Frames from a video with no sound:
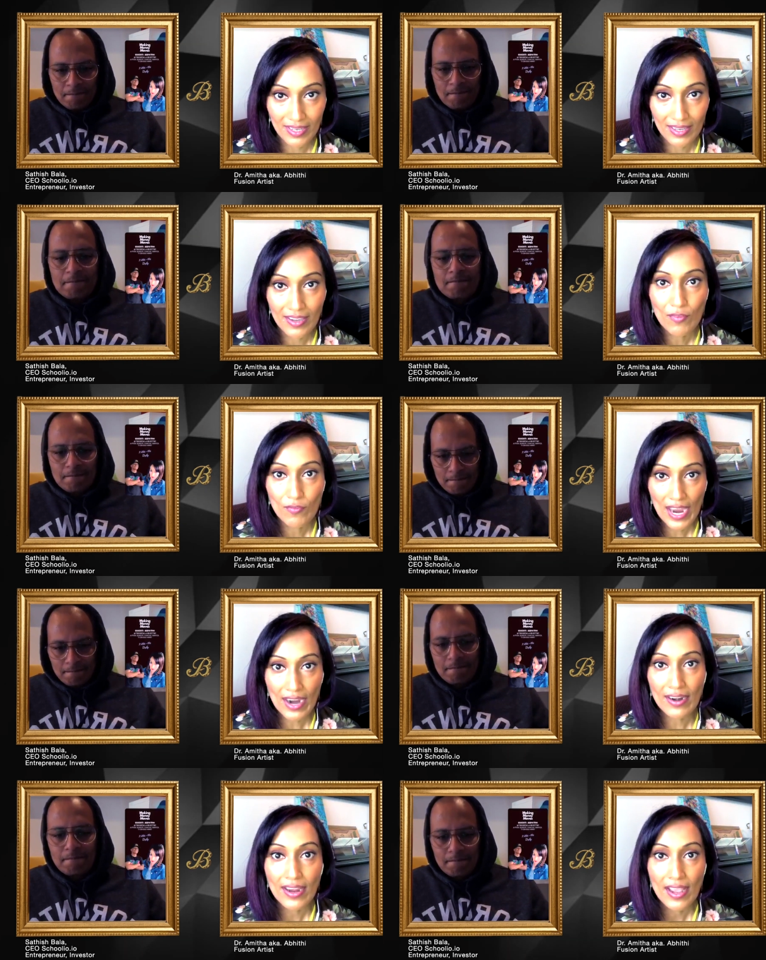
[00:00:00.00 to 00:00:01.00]

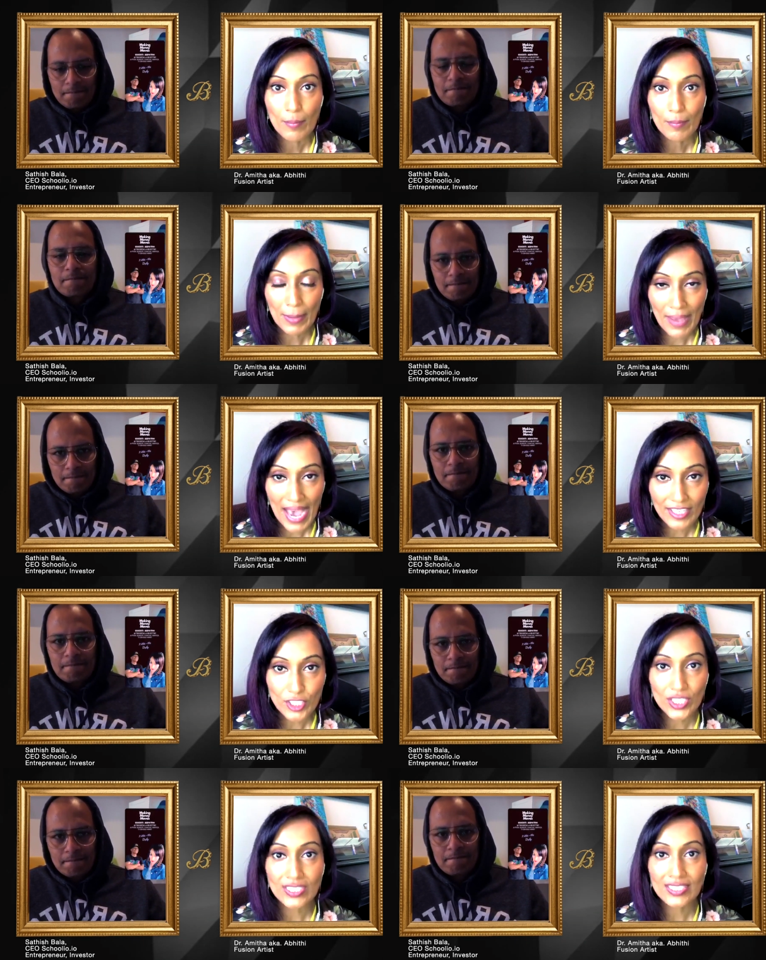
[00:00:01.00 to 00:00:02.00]
Speaker 1: where my
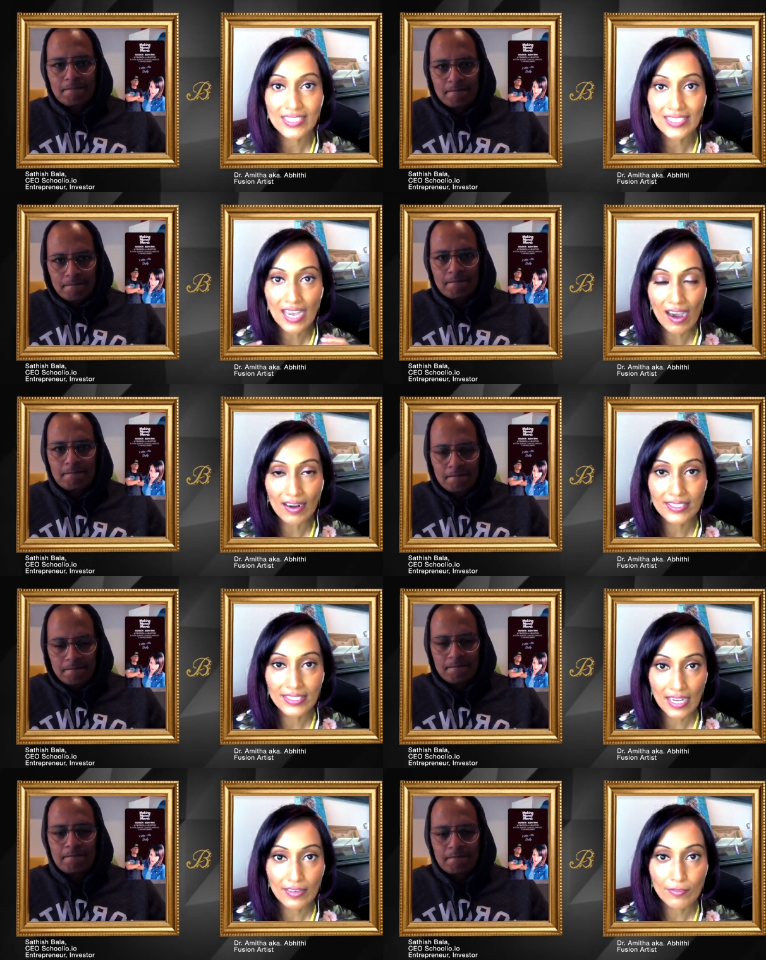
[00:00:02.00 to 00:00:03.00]
passions are
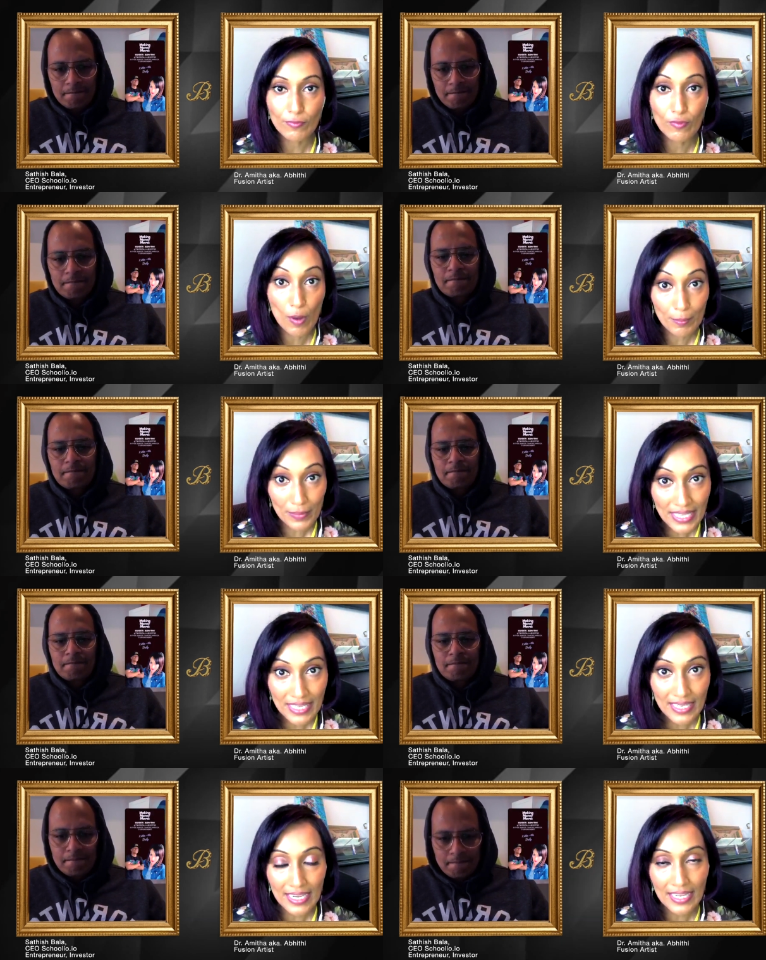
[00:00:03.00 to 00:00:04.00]
done for
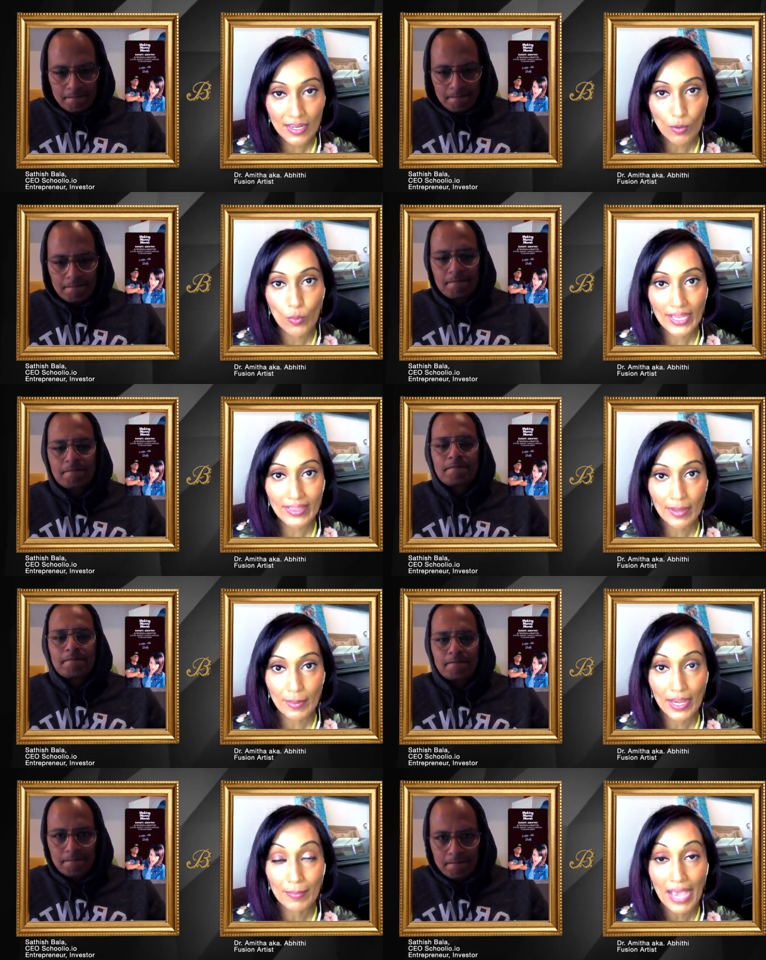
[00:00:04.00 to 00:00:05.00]
me in a way that
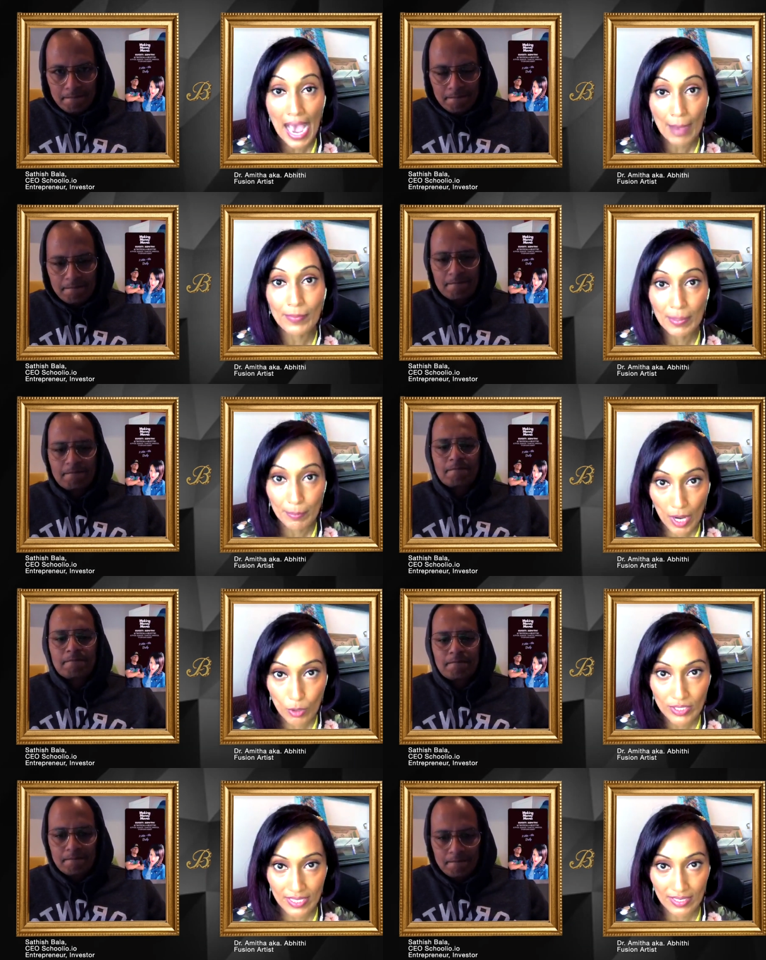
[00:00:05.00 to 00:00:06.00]
I'm happy
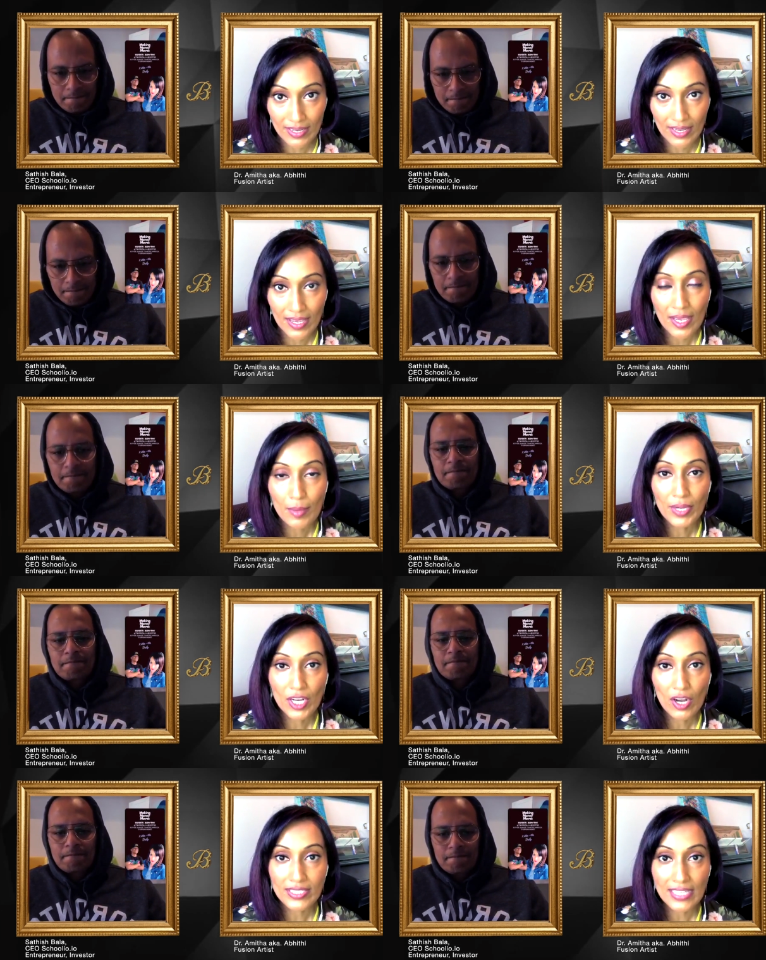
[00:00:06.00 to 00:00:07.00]
about it
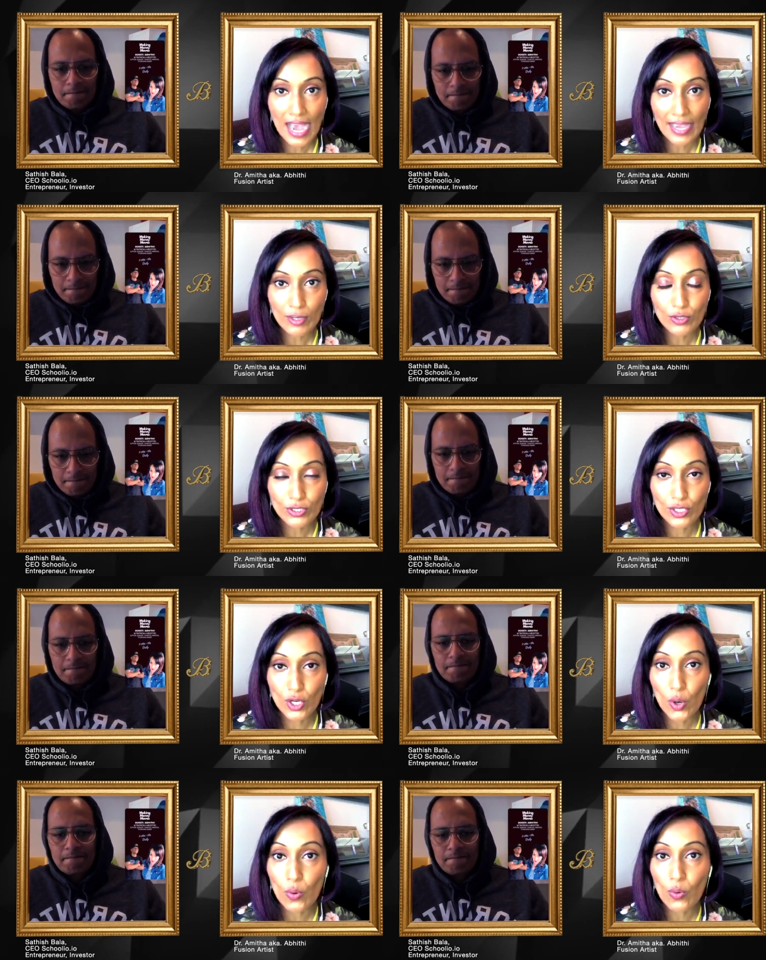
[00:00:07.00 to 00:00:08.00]
because I could go,